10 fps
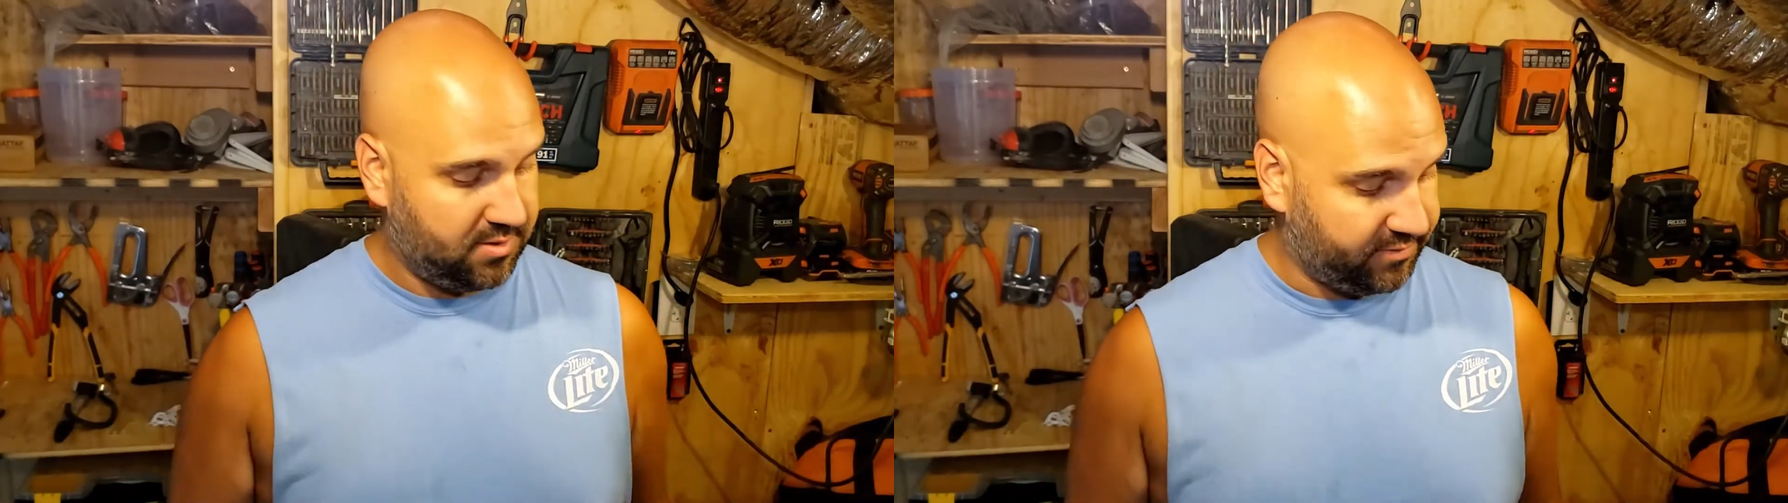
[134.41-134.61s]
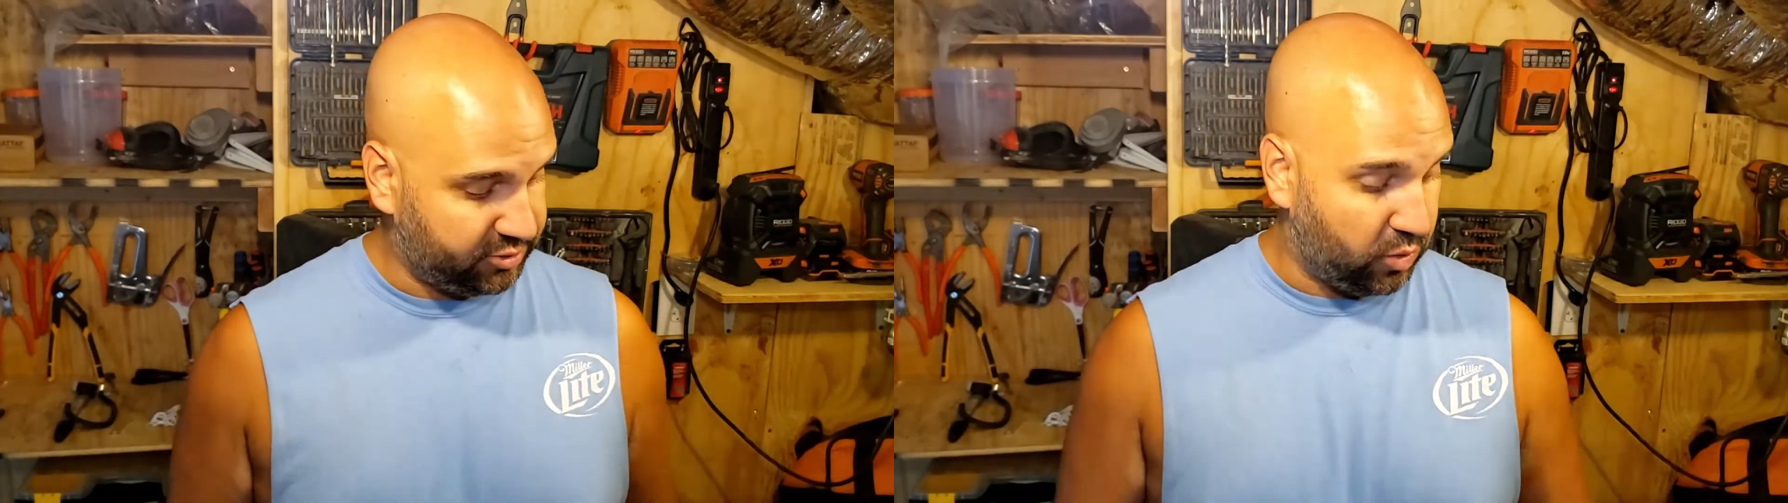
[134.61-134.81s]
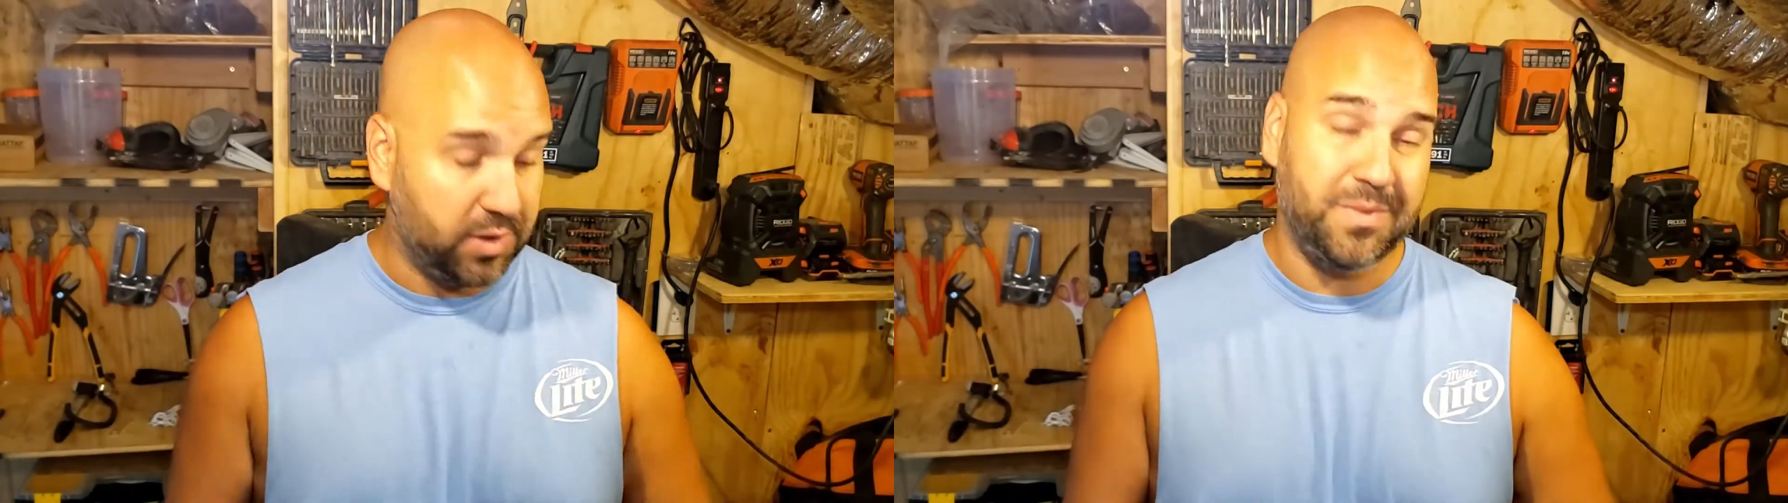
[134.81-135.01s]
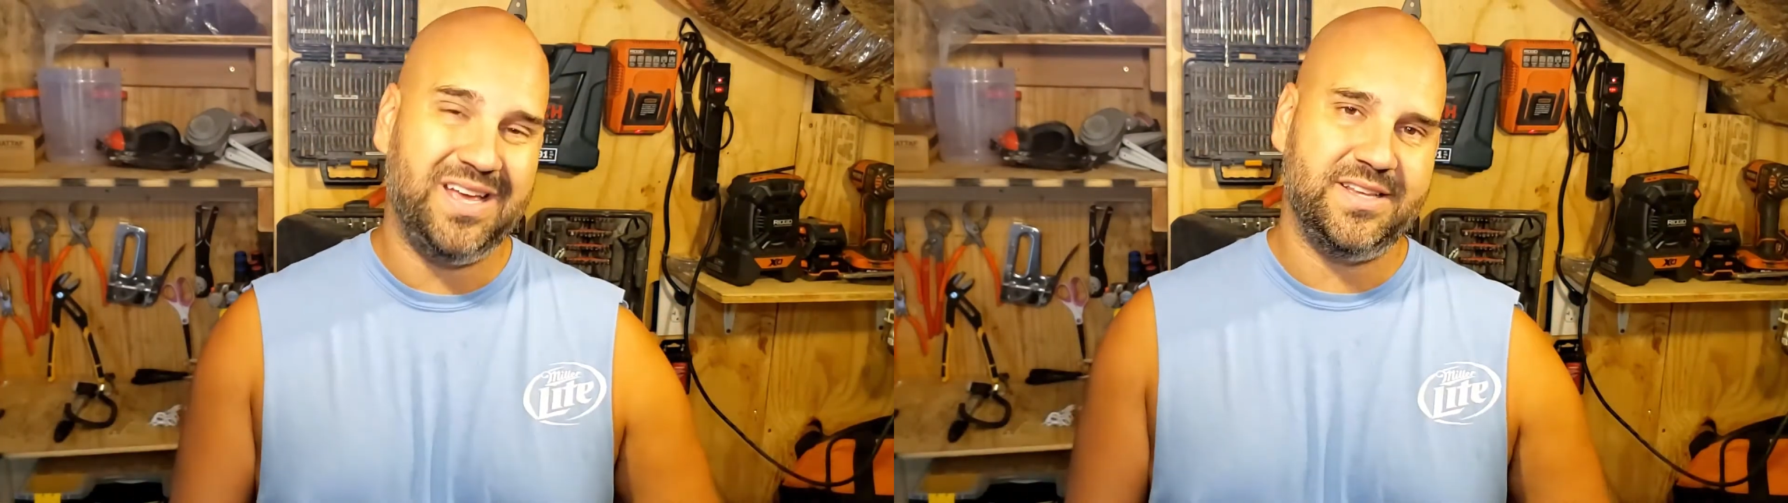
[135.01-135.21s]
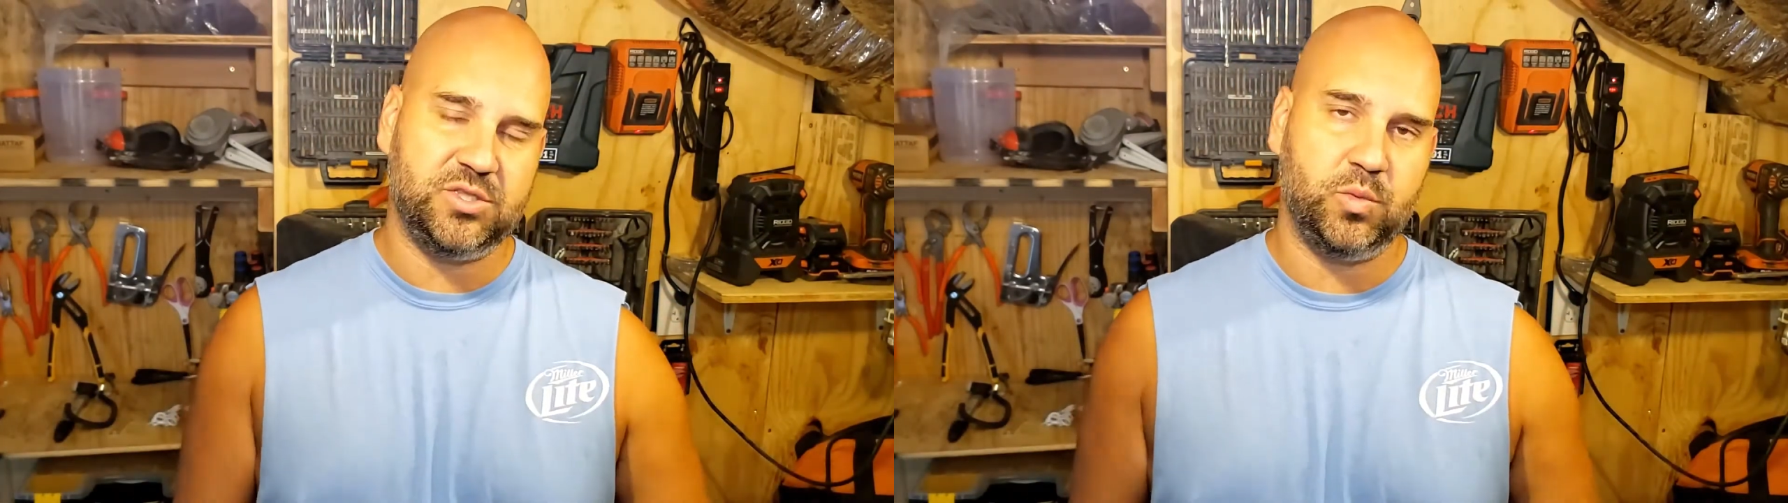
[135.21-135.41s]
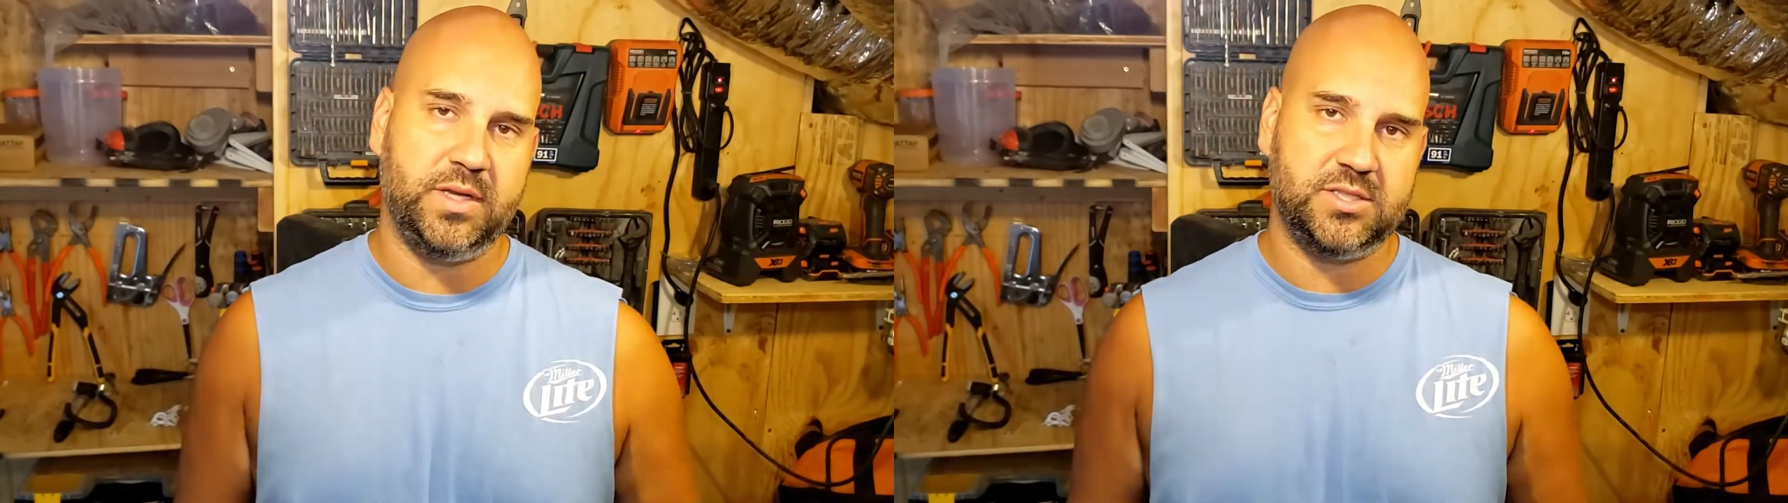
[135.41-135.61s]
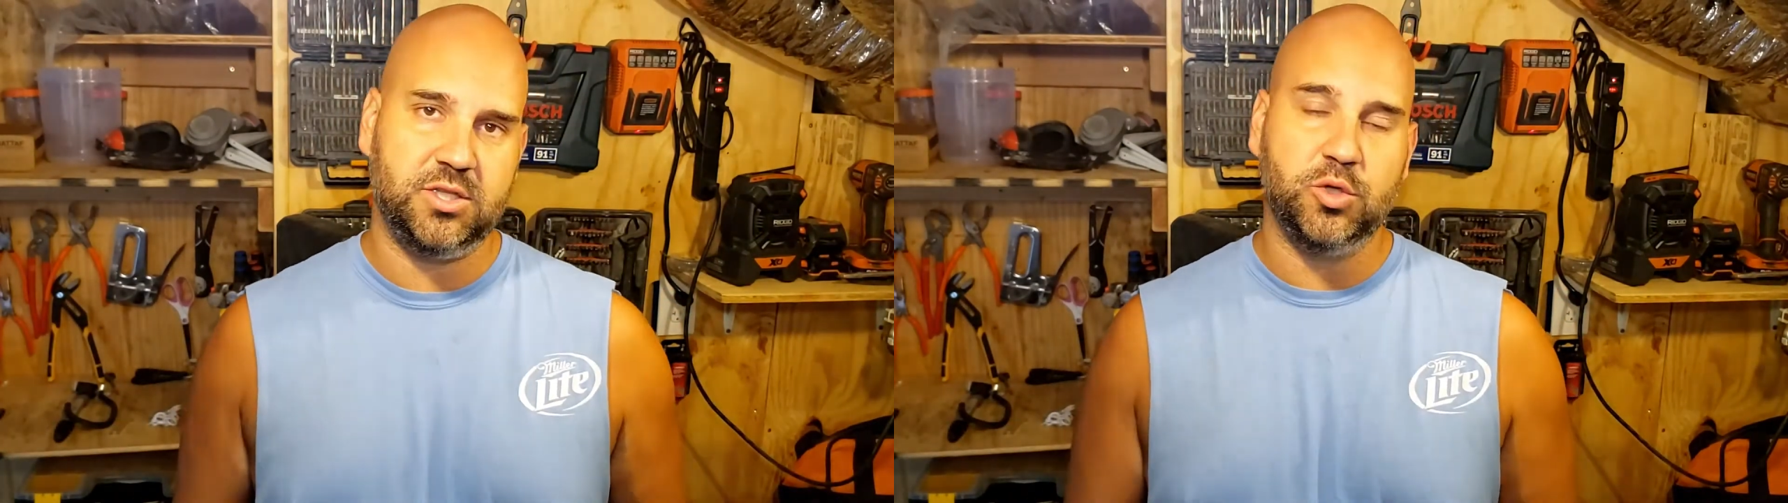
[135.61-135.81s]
for joining me on this week's